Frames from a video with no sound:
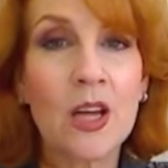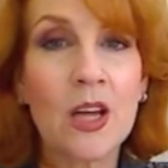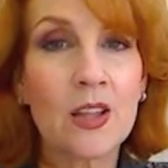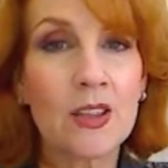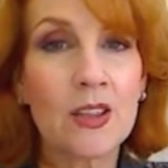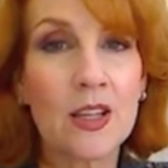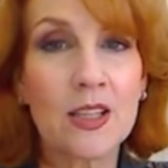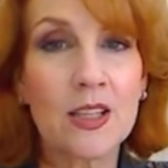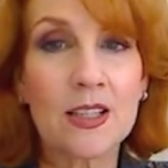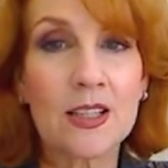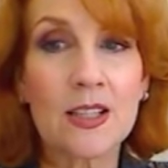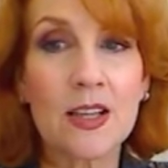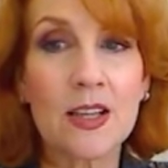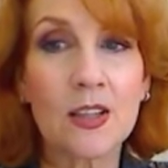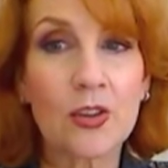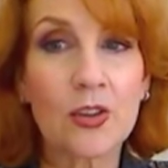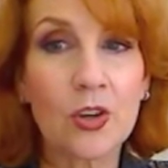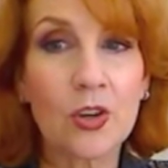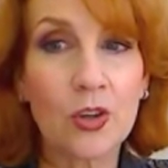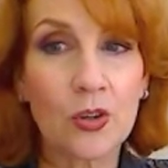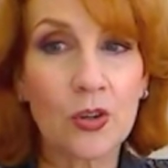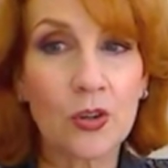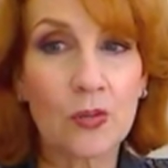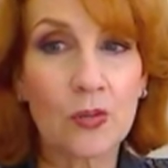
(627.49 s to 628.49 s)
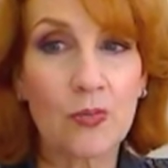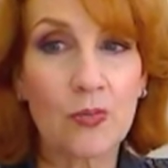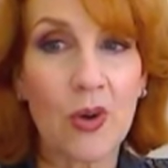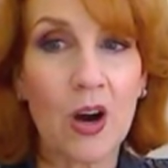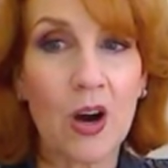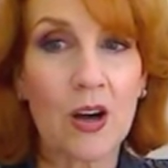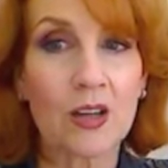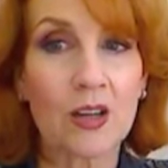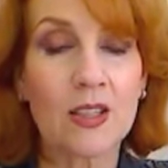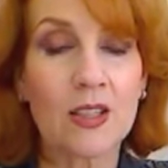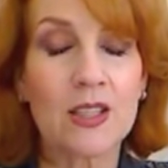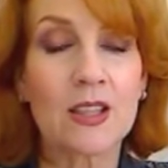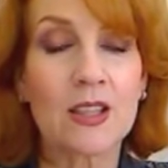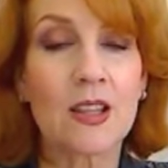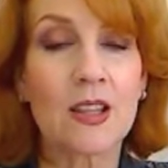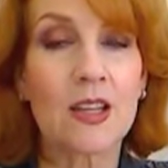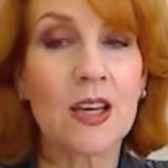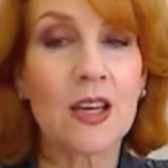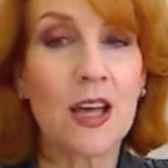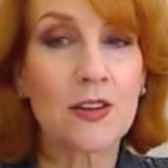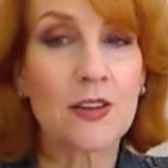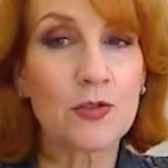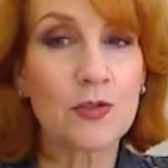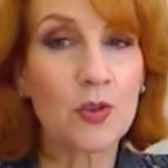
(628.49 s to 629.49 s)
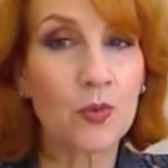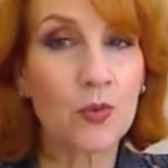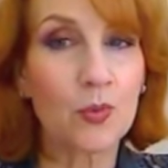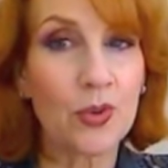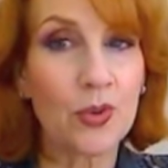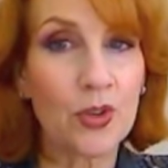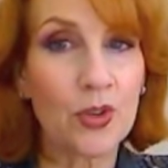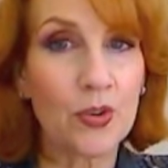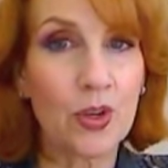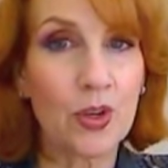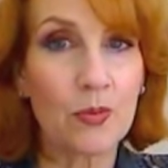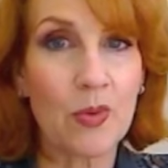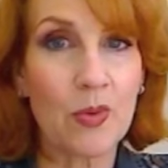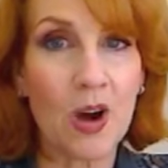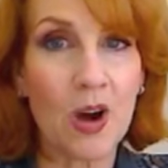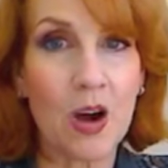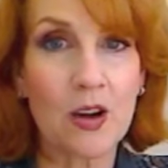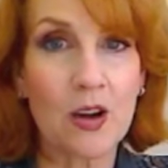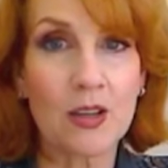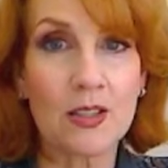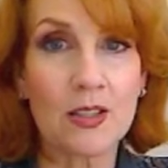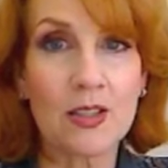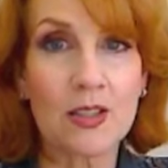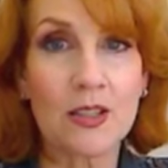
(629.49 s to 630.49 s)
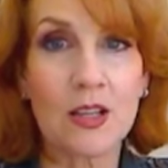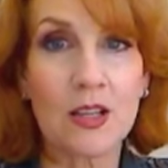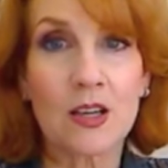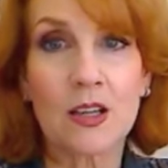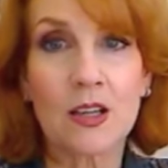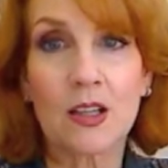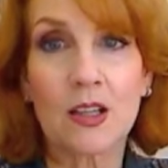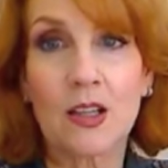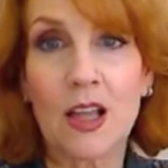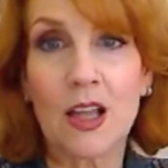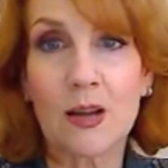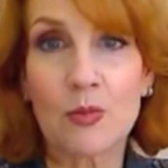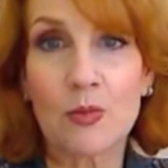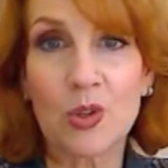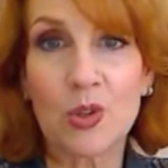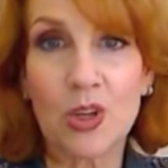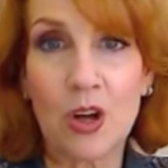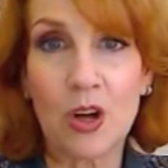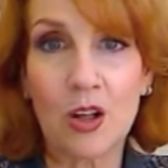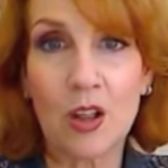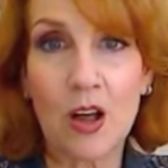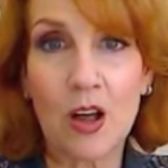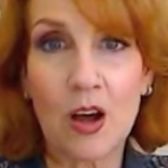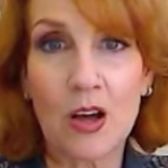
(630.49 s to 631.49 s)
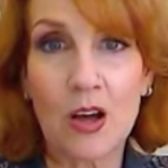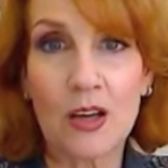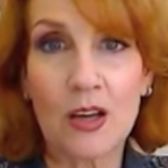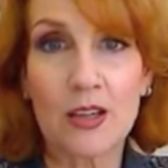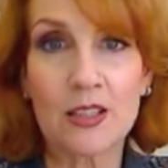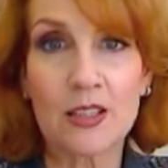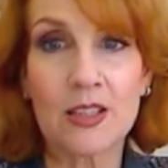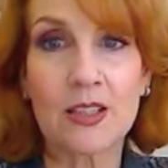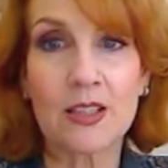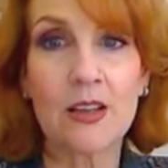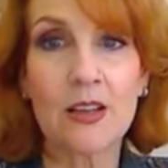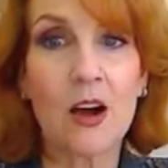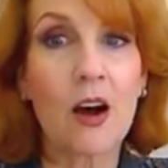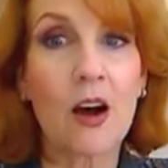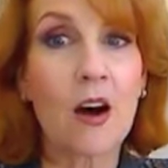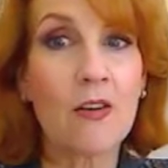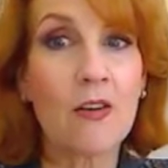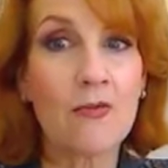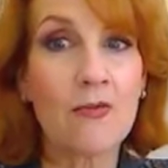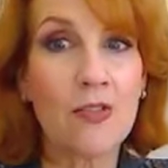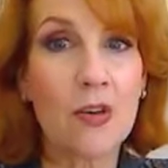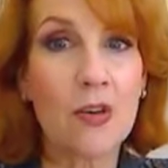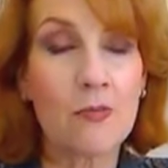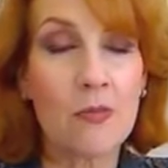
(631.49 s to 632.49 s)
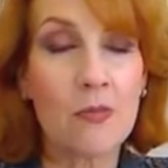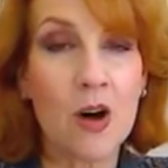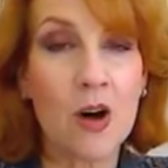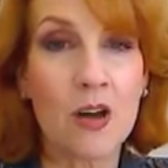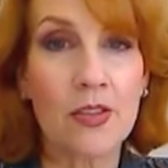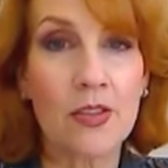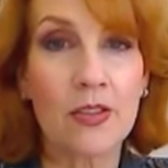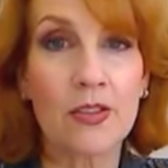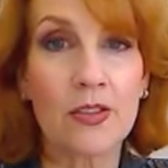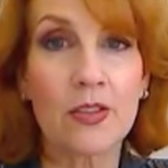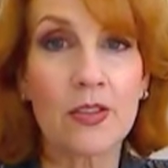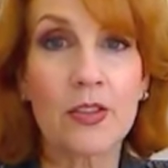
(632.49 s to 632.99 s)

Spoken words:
Things like the Good Box, the Natural Beauty Box, the Glamour Doll Eyes of the Month,